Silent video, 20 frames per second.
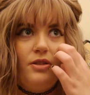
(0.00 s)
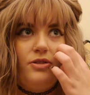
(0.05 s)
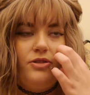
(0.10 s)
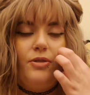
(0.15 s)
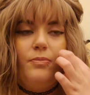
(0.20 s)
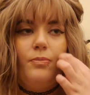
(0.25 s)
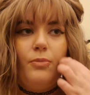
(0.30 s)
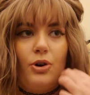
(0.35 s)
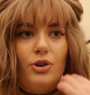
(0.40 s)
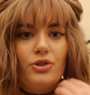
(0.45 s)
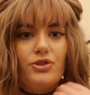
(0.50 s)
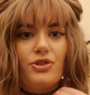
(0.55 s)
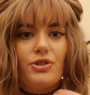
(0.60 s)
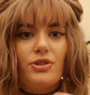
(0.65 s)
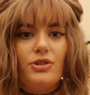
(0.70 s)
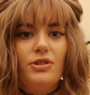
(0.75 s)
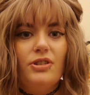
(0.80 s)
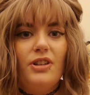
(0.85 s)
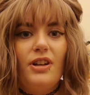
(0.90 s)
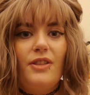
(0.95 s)
the
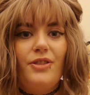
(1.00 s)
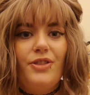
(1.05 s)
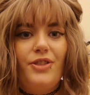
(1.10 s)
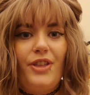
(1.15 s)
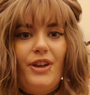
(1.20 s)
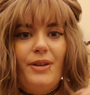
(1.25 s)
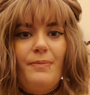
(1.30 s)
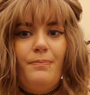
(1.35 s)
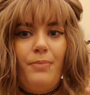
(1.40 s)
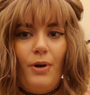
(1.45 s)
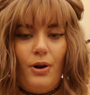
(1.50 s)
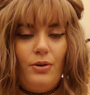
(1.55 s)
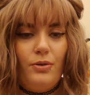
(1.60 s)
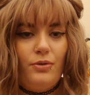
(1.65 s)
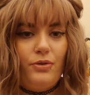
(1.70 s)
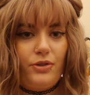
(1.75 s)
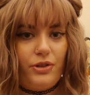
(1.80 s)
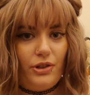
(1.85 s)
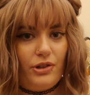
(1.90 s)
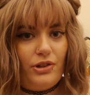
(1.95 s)
model they
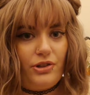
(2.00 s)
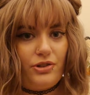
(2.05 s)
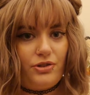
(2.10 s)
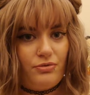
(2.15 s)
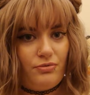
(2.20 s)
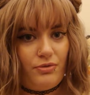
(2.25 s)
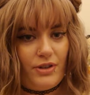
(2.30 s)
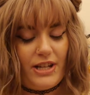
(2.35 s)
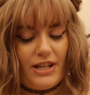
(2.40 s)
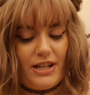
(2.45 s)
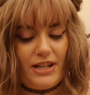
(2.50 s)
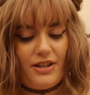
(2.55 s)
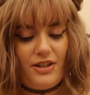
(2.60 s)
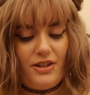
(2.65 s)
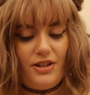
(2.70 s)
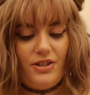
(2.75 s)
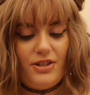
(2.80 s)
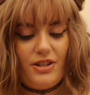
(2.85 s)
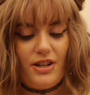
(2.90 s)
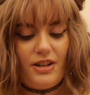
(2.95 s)
both looked really
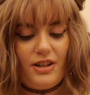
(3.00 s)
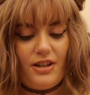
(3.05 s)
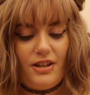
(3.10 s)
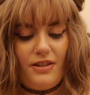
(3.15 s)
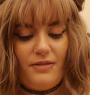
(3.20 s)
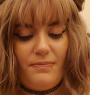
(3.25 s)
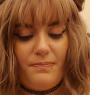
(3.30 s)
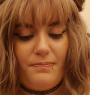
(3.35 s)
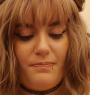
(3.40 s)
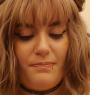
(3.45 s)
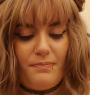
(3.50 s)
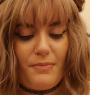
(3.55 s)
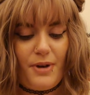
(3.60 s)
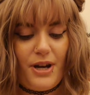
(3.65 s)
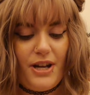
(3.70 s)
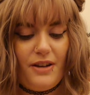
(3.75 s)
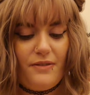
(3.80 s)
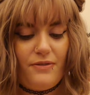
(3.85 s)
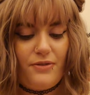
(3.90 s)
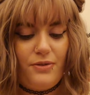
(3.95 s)
good and I
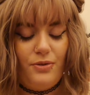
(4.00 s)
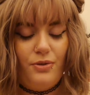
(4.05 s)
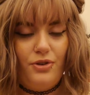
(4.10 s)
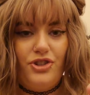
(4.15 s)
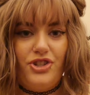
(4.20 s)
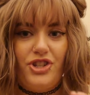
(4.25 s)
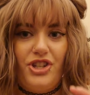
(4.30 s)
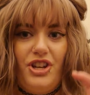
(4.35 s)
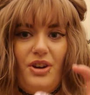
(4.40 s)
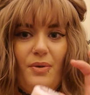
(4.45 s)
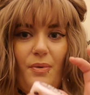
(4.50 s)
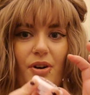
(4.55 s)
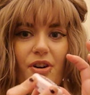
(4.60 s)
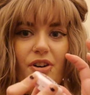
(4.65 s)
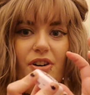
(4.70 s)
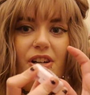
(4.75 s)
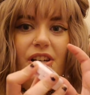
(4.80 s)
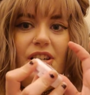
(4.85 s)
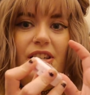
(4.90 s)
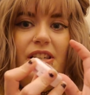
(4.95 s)
might have thought, do you know
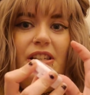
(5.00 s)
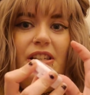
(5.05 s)
what?